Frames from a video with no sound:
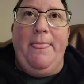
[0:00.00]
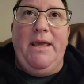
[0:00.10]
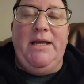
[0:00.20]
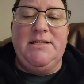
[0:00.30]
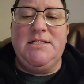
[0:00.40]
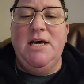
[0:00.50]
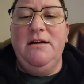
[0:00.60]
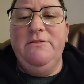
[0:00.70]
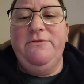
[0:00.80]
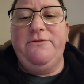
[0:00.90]
Instead
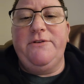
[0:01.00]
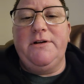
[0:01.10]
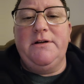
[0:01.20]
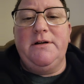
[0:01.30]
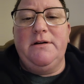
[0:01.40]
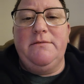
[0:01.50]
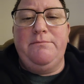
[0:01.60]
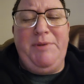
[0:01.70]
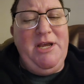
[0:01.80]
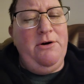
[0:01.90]
of
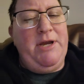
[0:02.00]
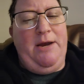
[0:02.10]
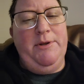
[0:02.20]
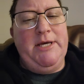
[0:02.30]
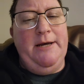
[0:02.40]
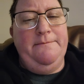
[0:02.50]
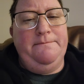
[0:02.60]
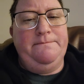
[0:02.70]
being okay with that,